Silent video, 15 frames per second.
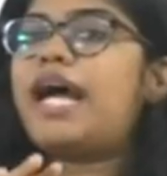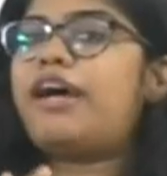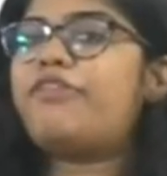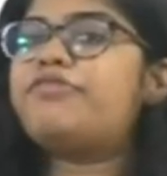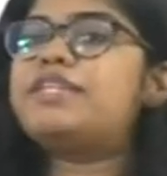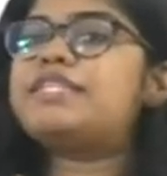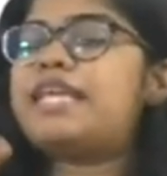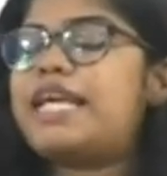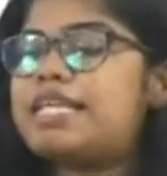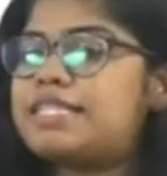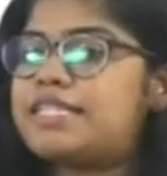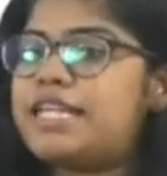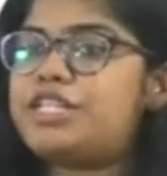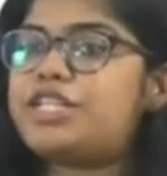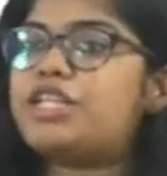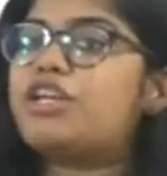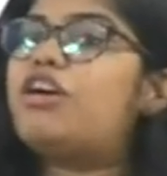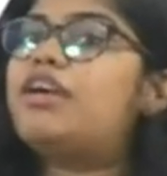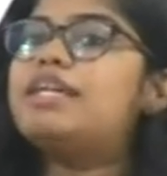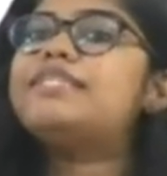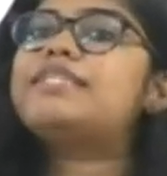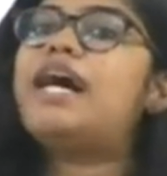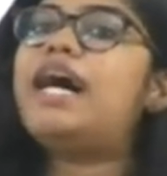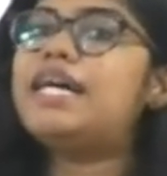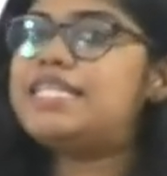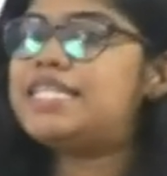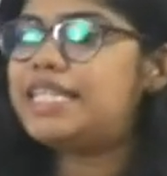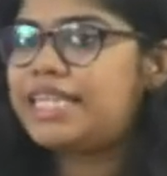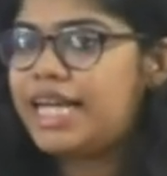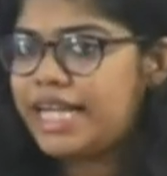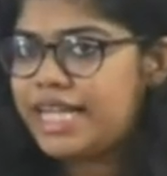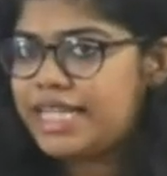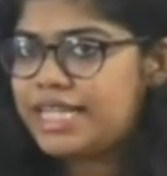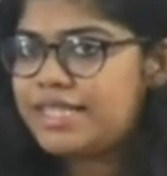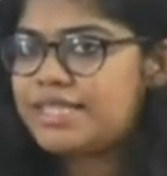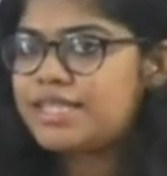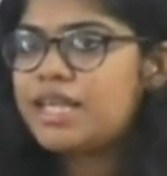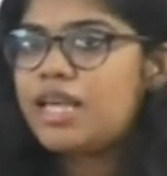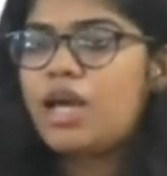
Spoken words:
have this extension called as Ajanta Hills.